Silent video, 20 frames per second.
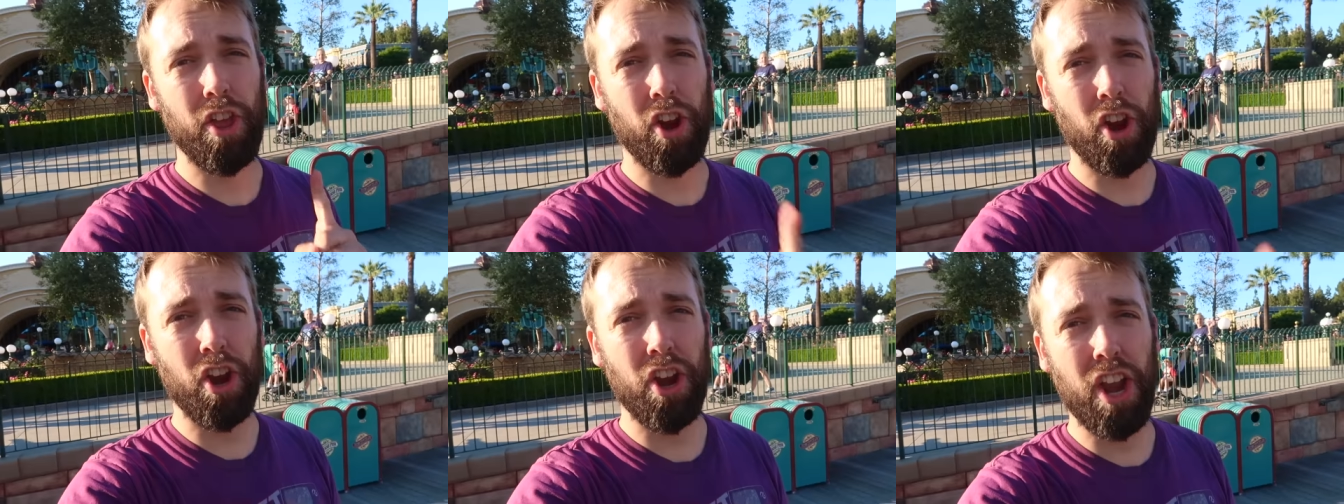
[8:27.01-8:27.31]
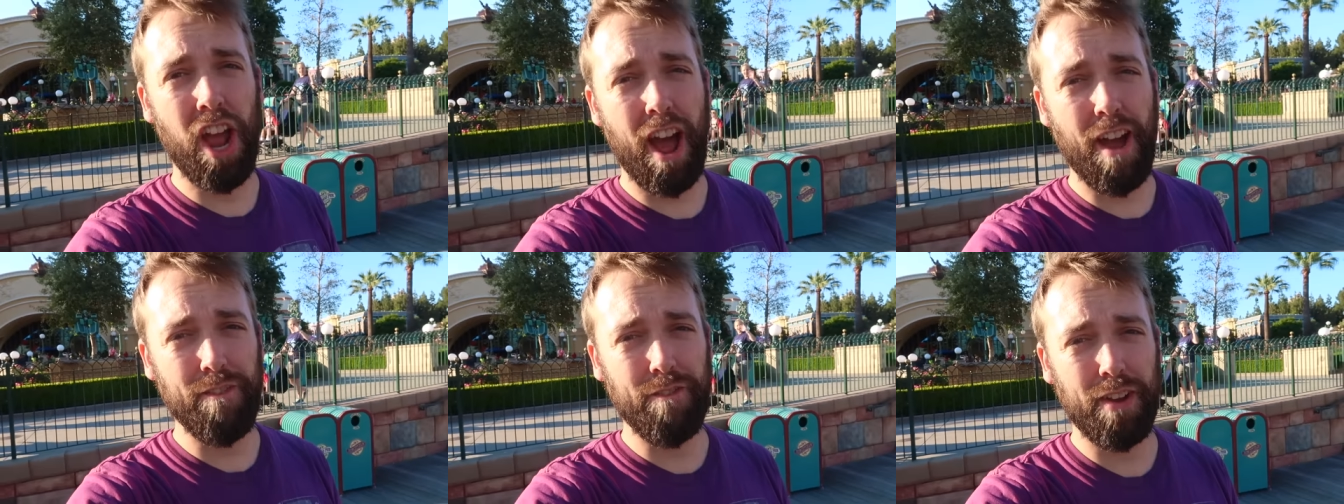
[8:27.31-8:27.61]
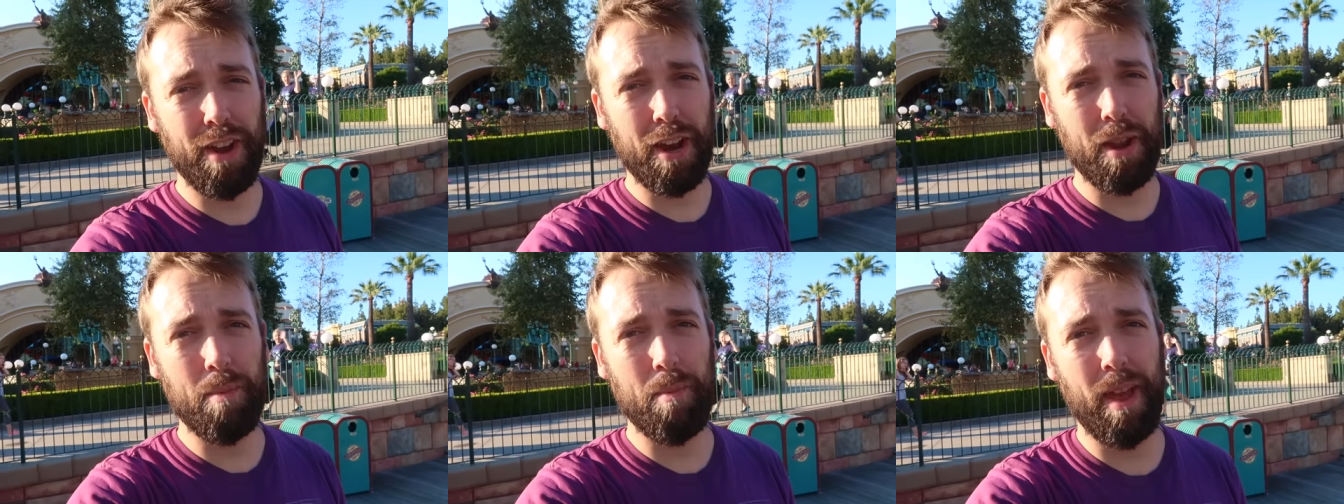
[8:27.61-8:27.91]
There are not
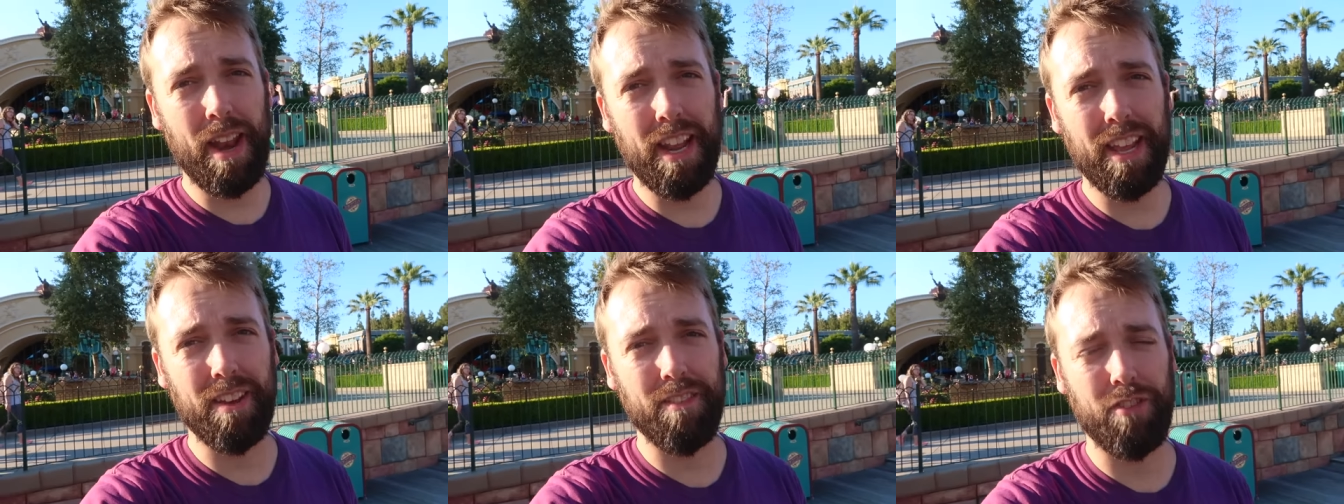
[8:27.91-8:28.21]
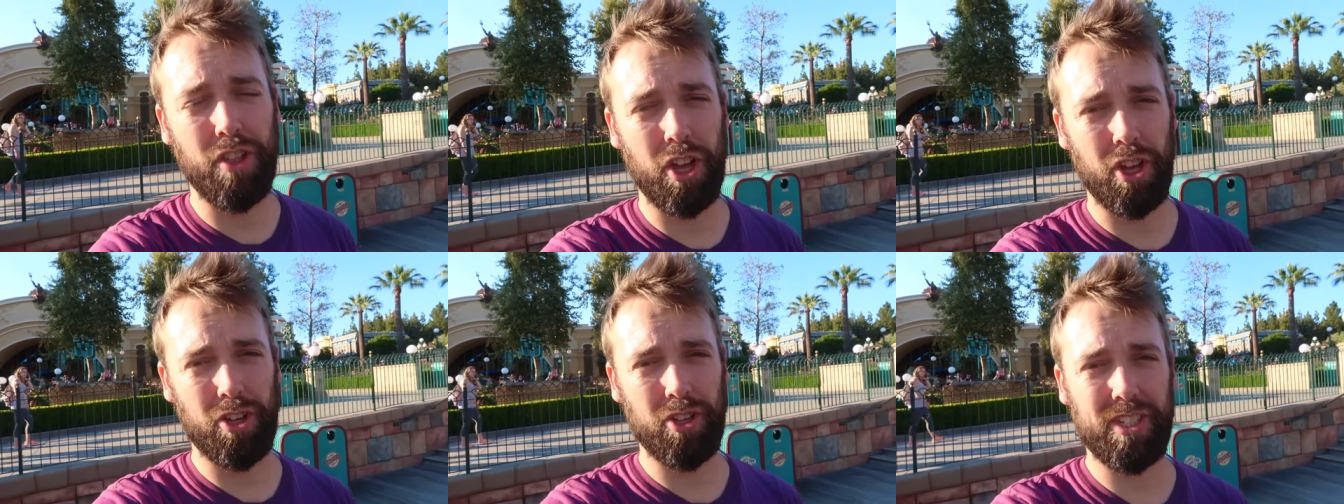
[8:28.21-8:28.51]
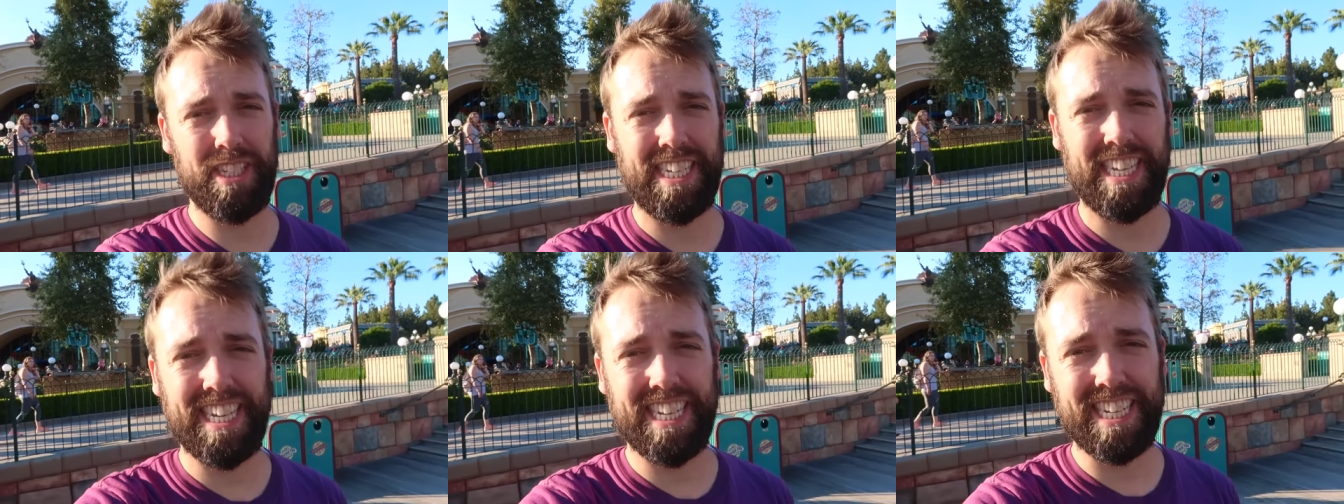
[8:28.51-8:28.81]
very many of
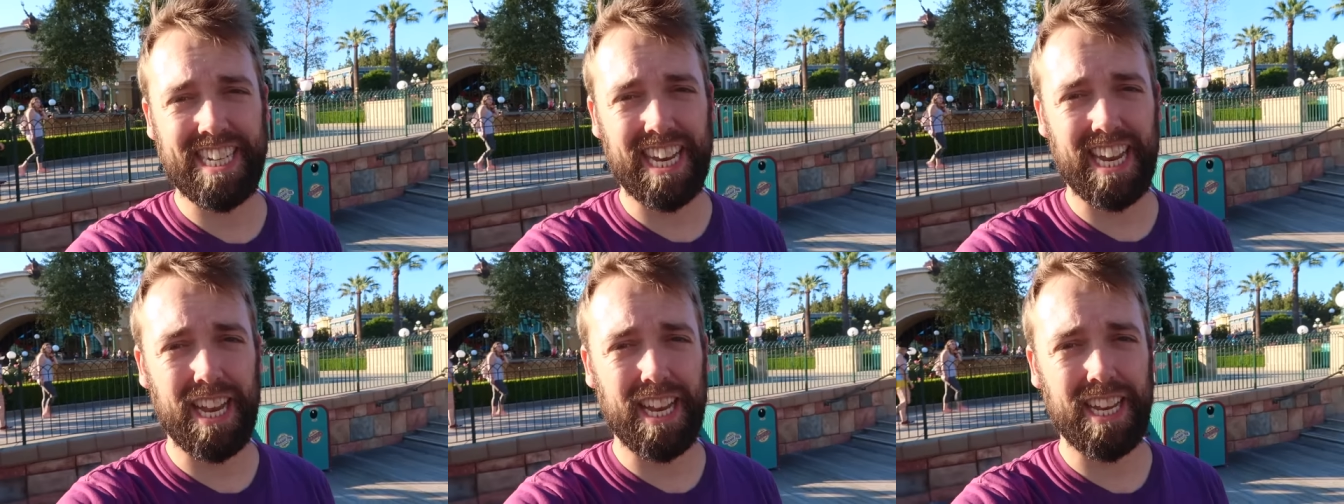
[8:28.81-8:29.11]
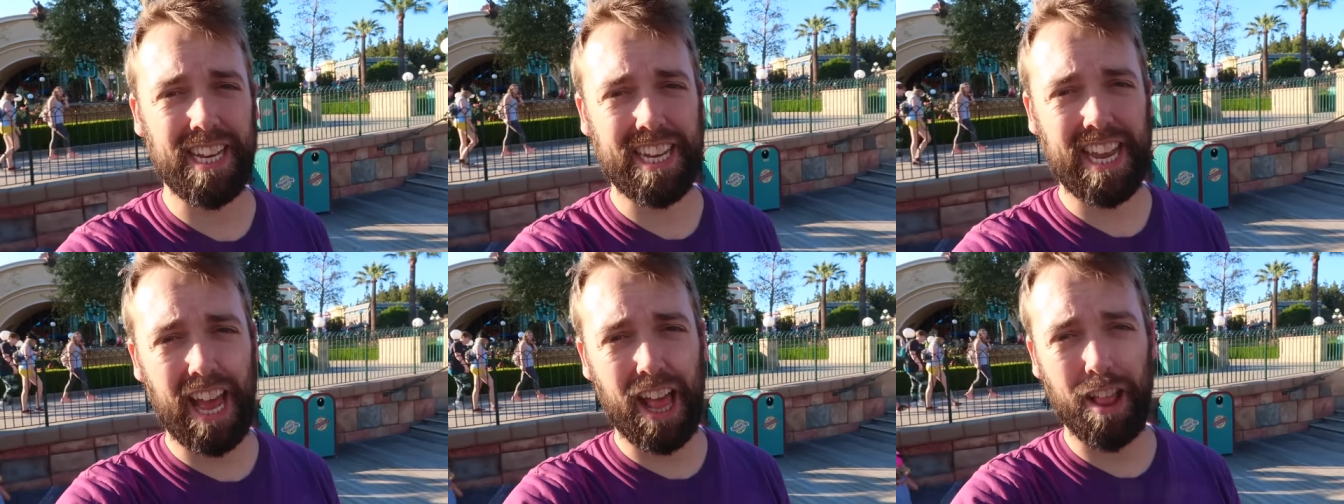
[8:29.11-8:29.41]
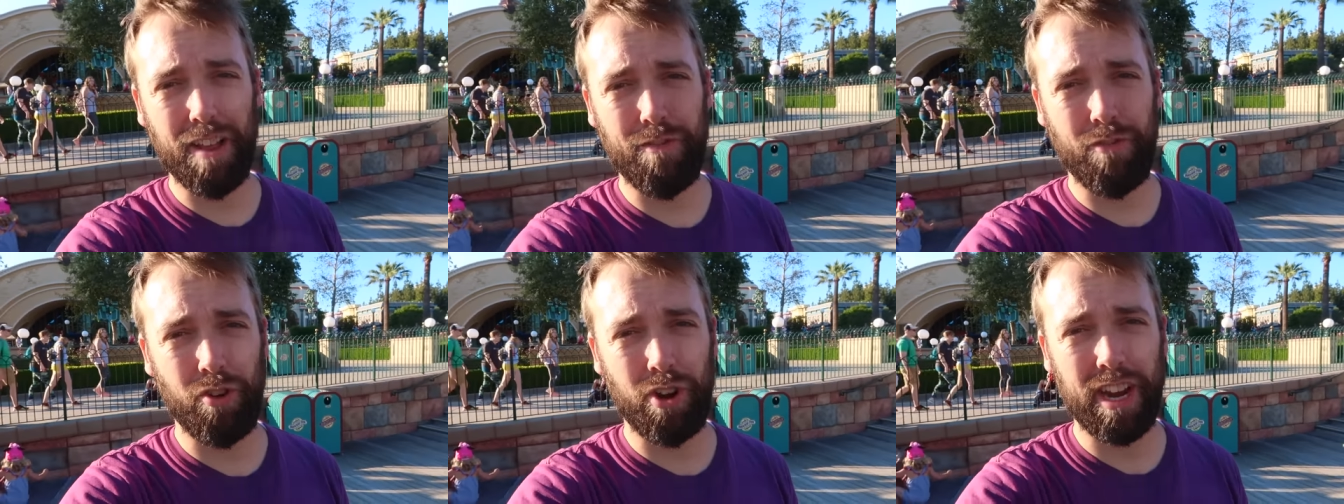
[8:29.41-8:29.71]
those at
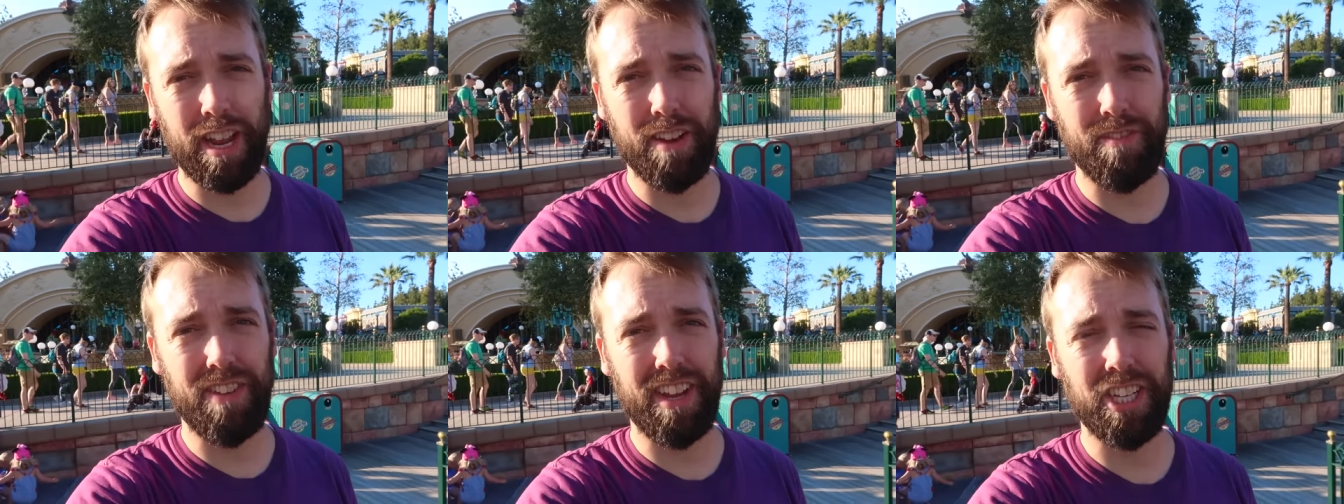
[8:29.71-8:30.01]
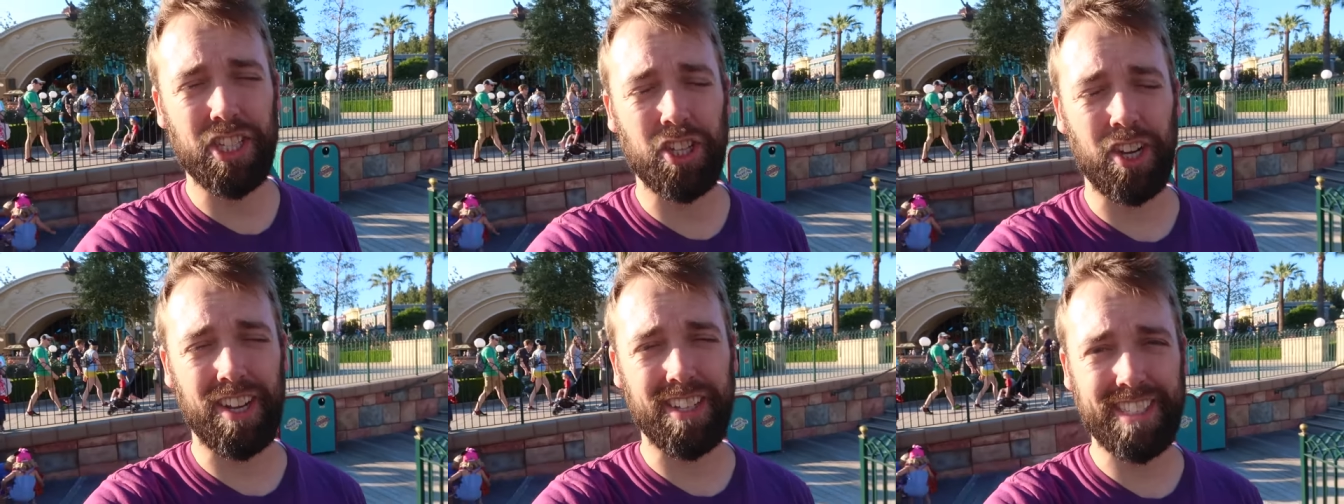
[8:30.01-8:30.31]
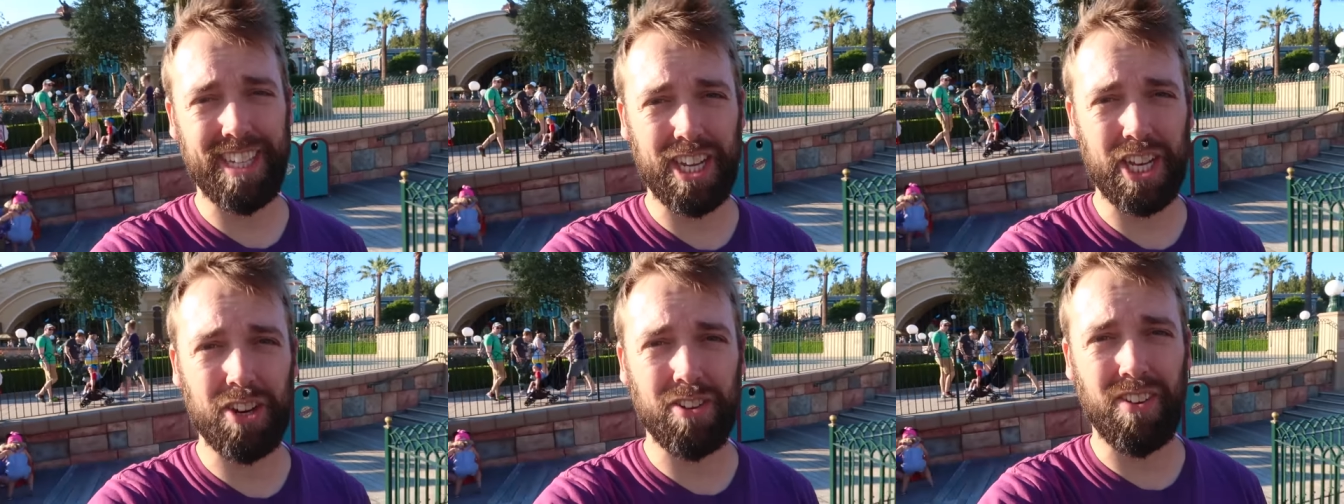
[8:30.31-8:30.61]
California Adventure, I'll
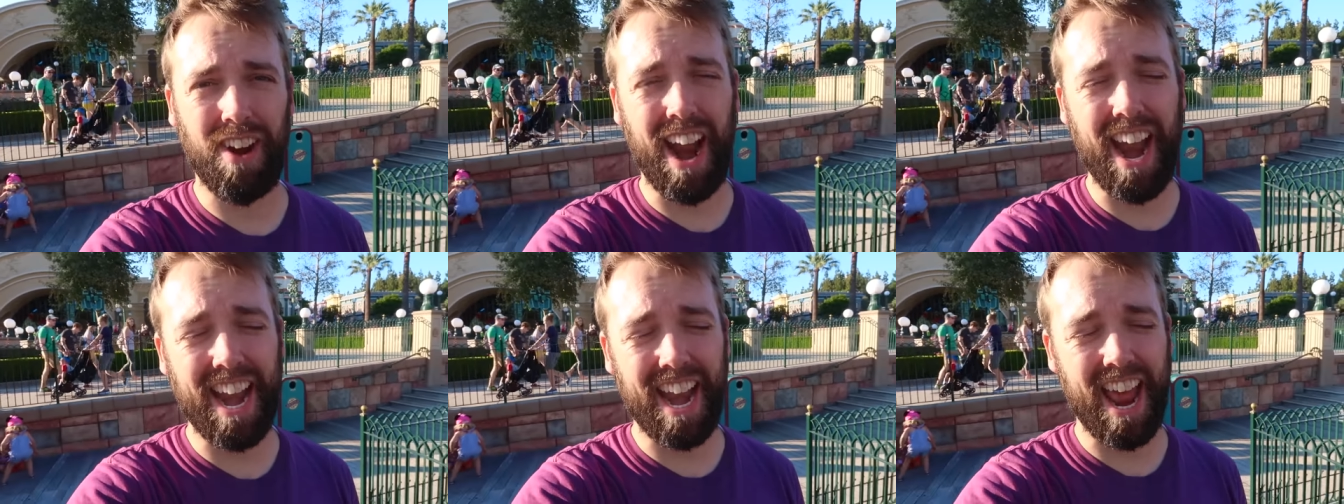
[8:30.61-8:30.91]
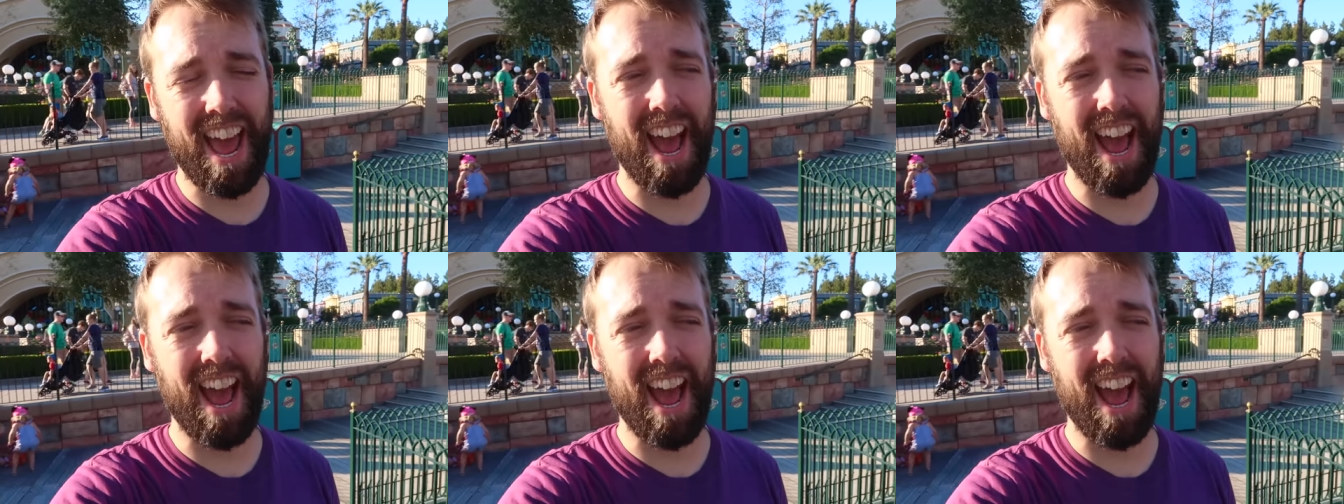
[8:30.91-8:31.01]
tell you right